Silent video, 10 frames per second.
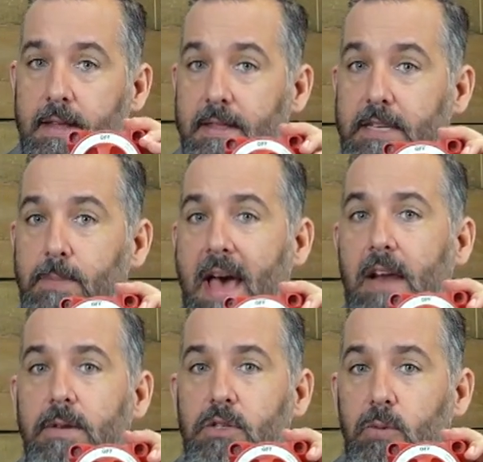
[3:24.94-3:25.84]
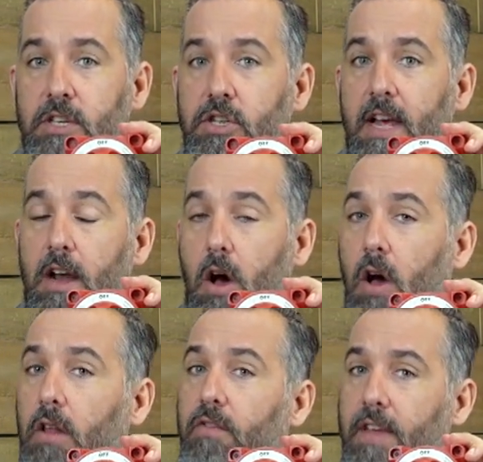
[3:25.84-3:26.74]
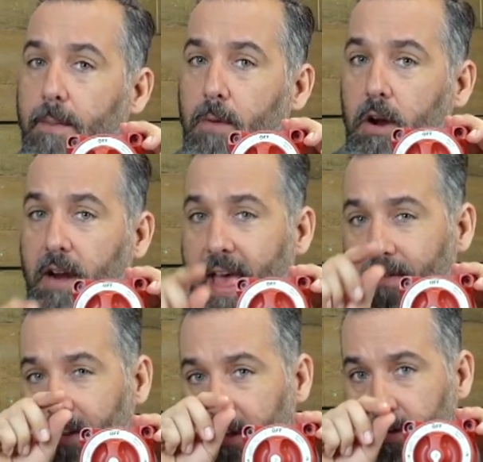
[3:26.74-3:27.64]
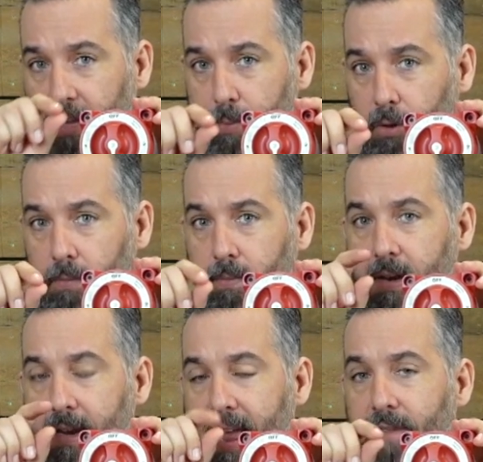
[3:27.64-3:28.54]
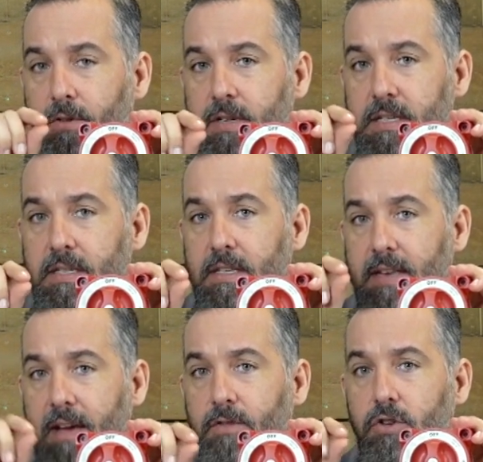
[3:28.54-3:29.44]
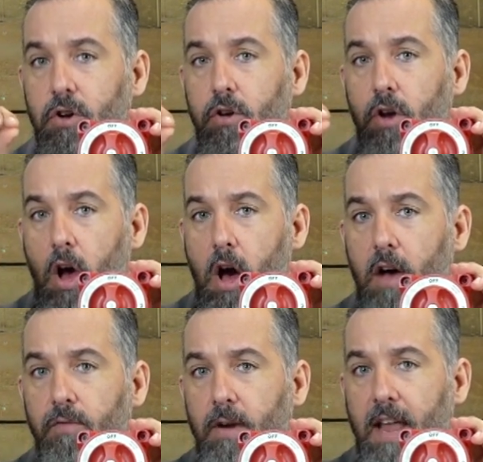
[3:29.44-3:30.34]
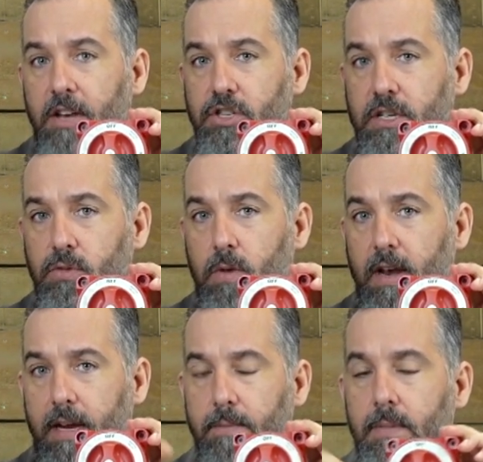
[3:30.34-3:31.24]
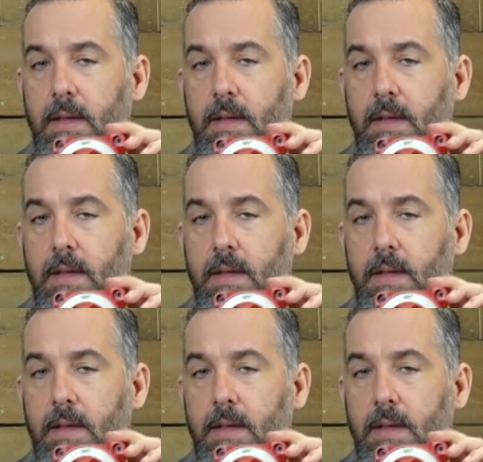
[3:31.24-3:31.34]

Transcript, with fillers: This battery switch and all of them are gonna have a little label. Never, never turn off when engine is running.